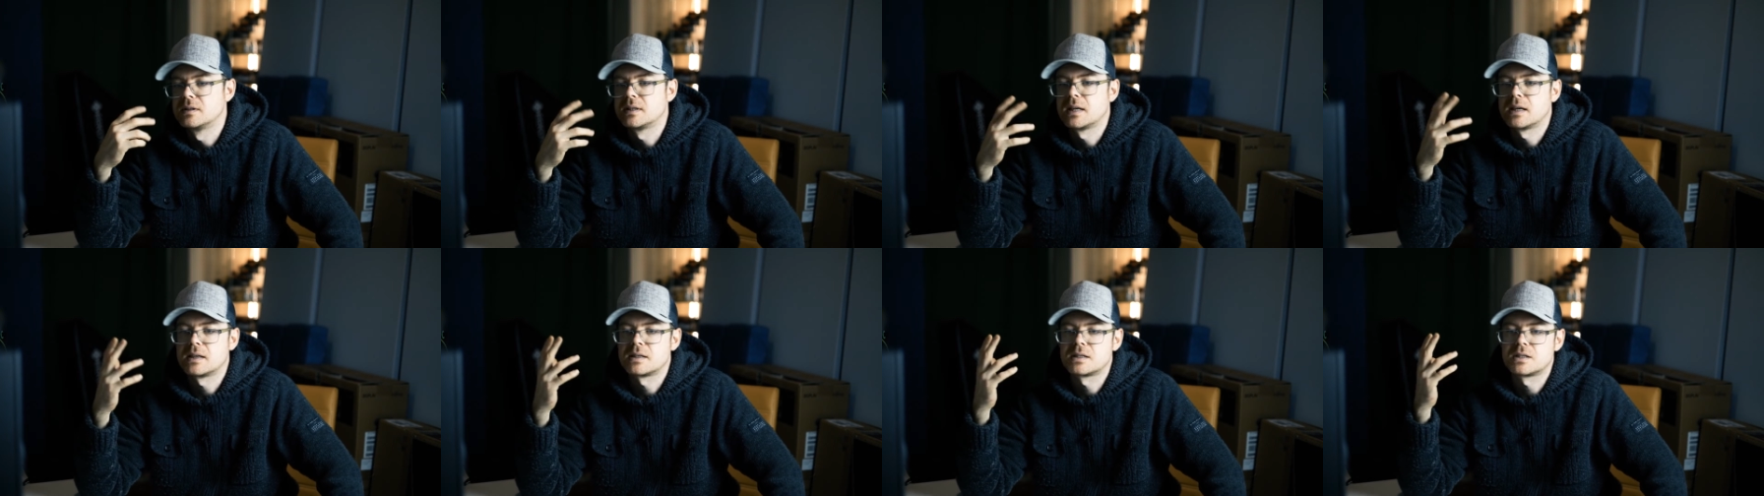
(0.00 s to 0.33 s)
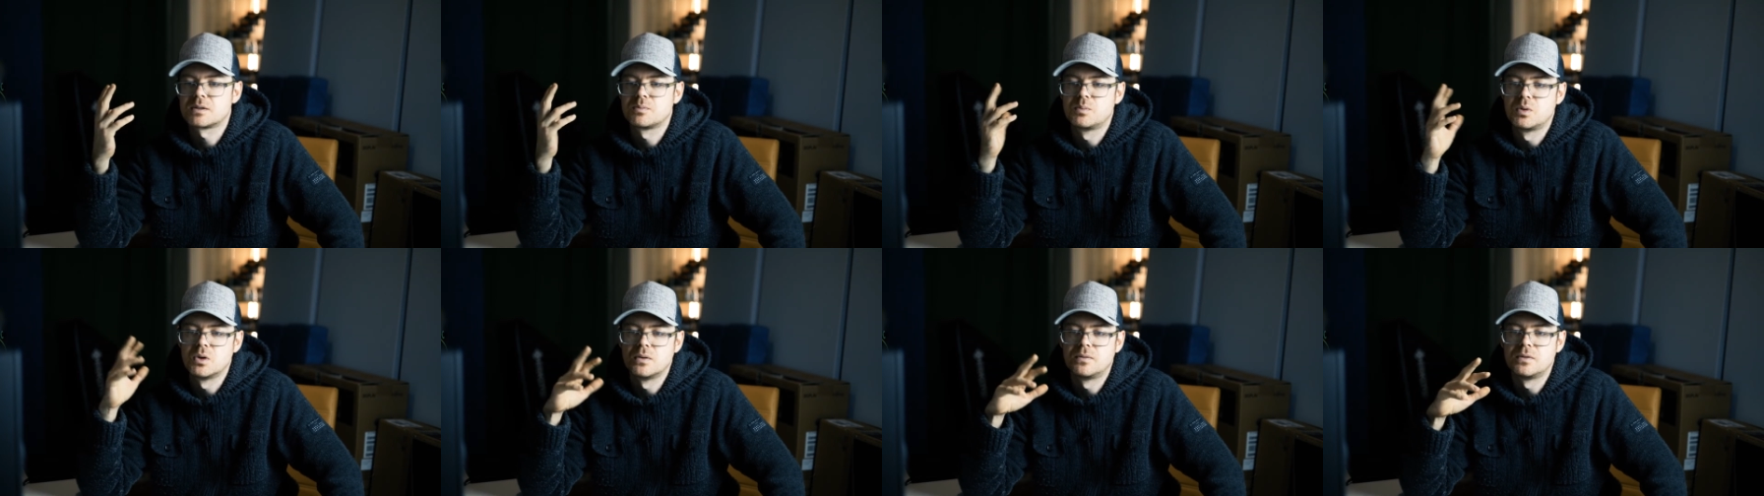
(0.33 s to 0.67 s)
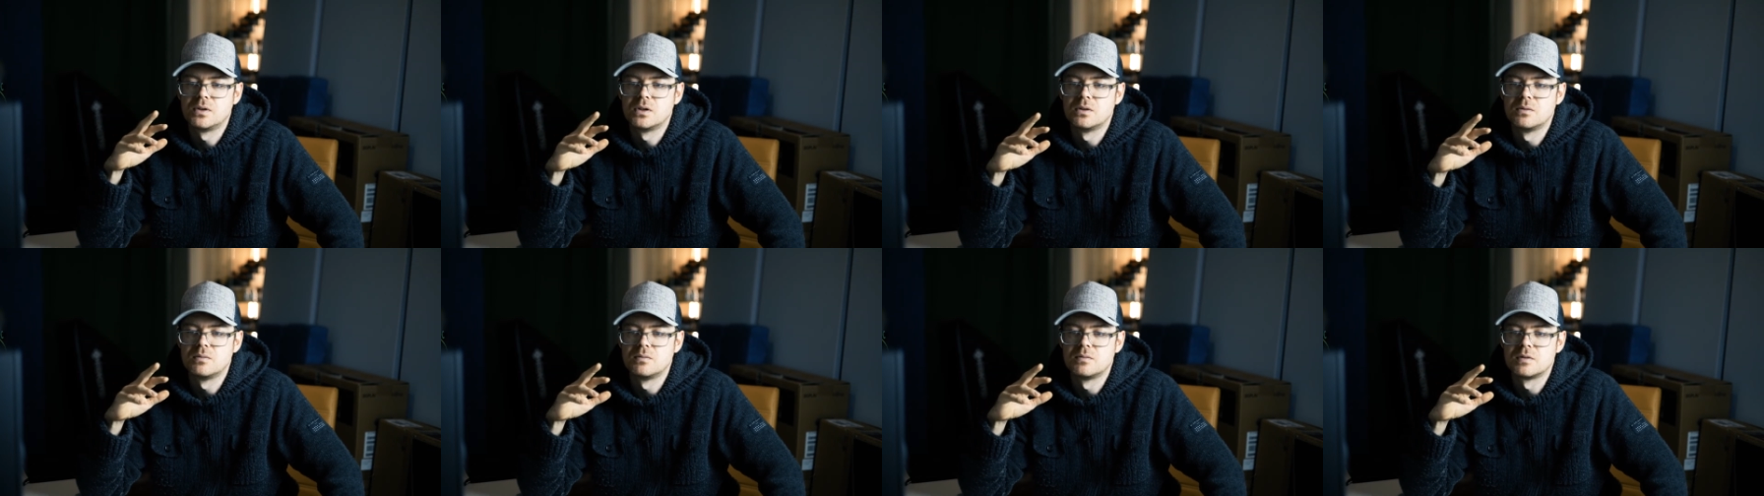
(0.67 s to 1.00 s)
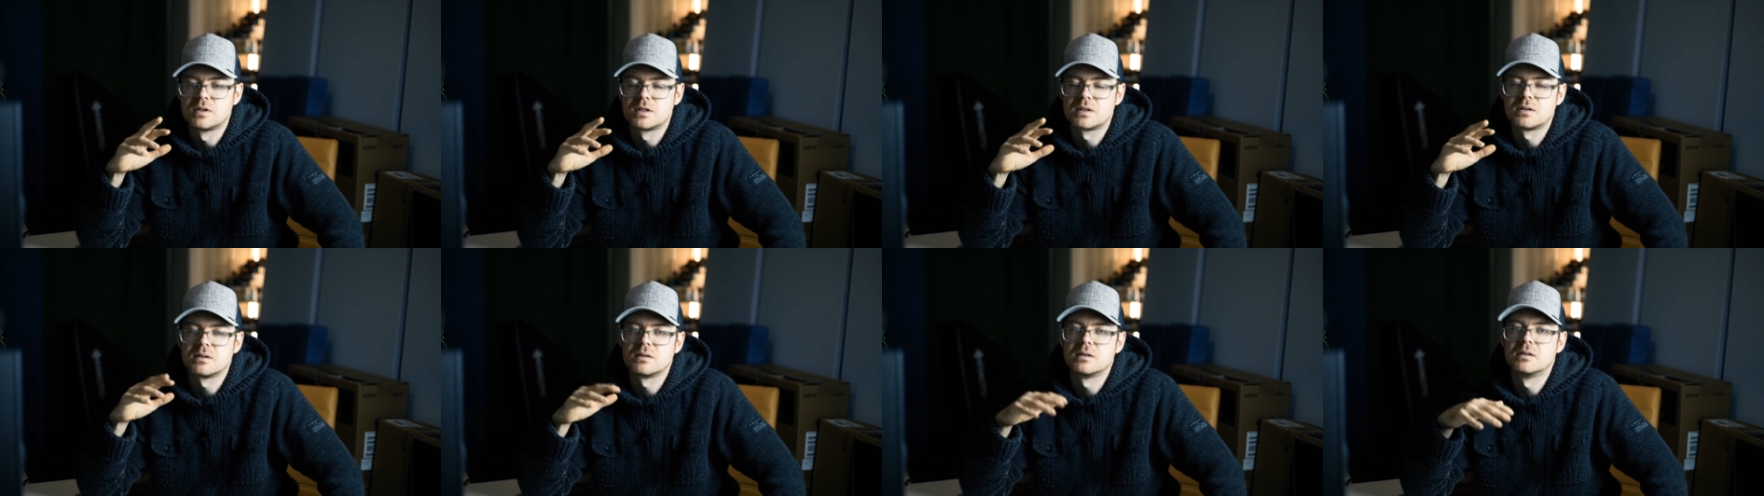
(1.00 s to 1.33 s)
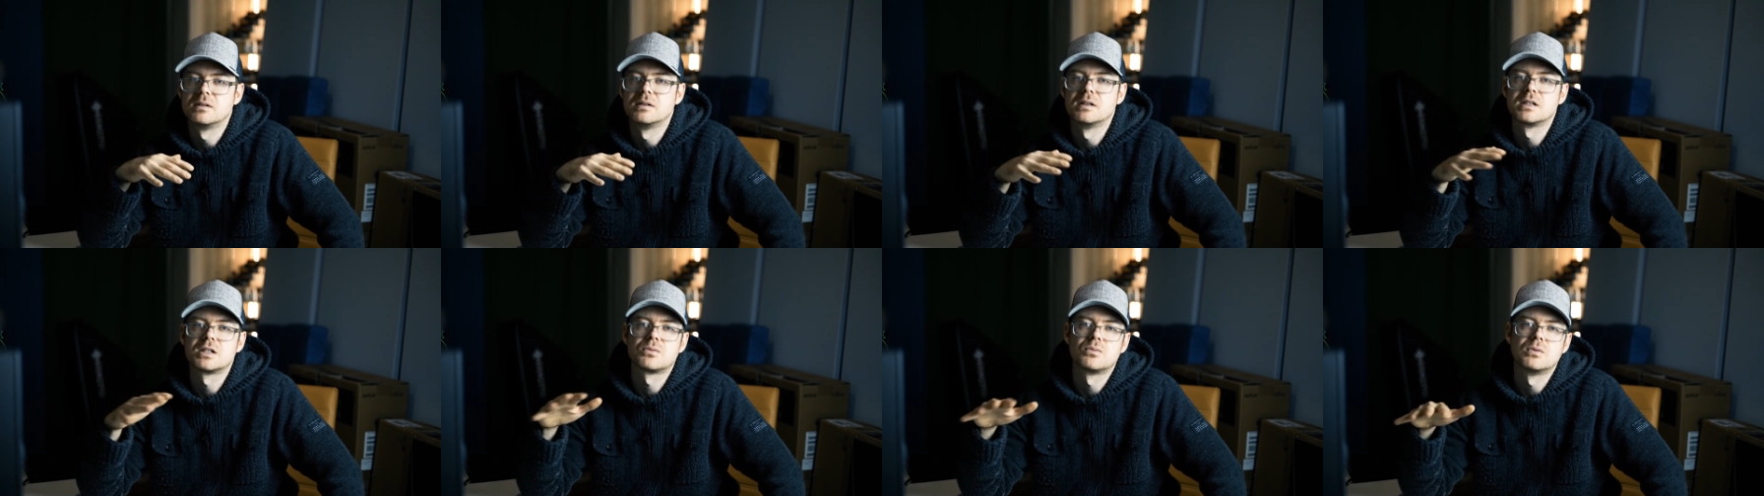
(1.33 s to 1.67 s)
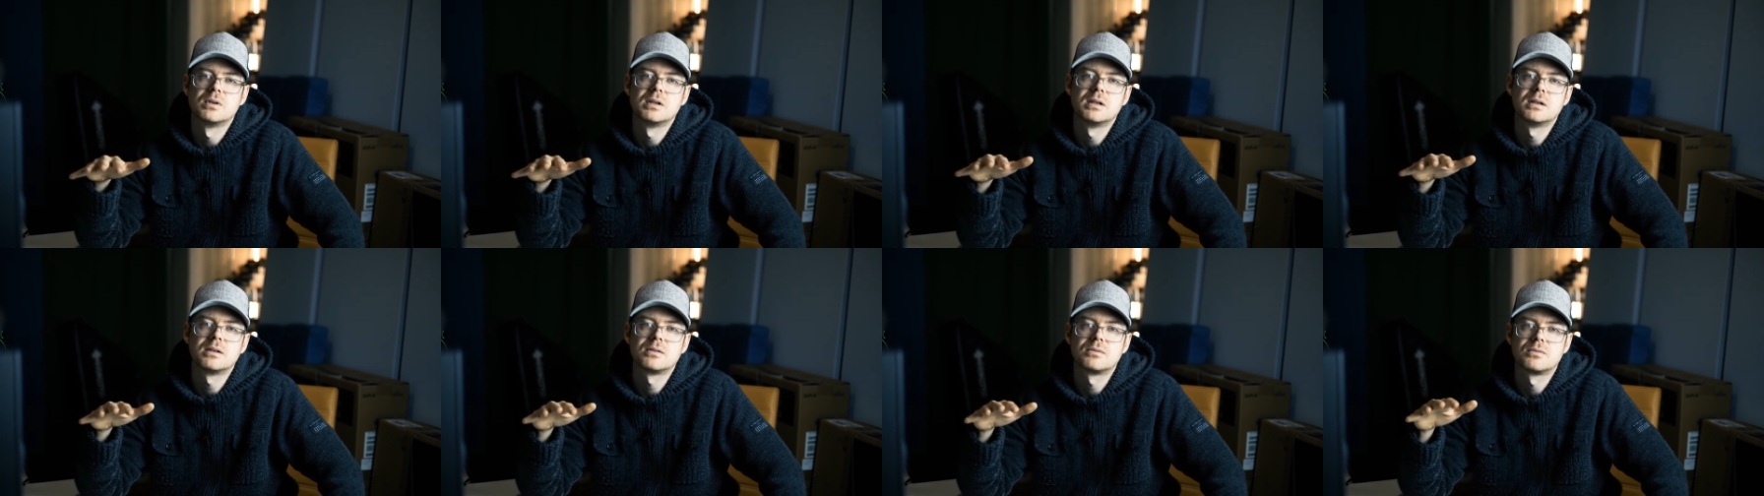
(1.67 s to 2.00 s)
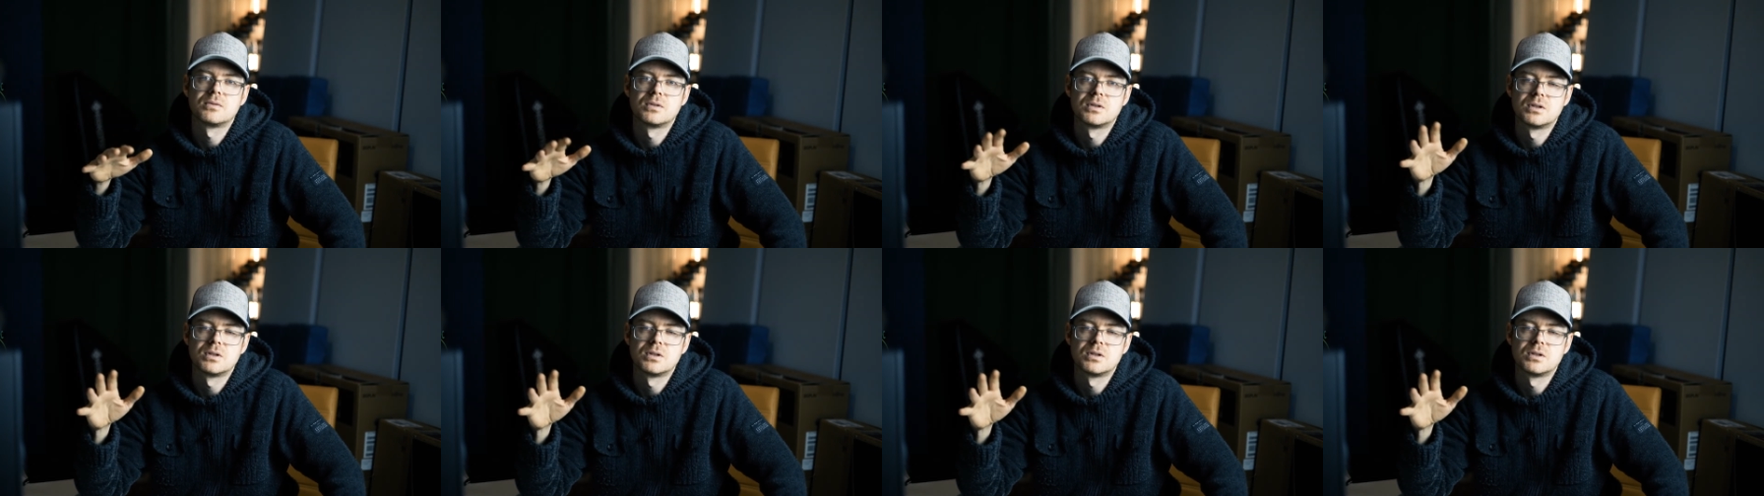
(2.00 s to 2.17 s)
test perfumes in this way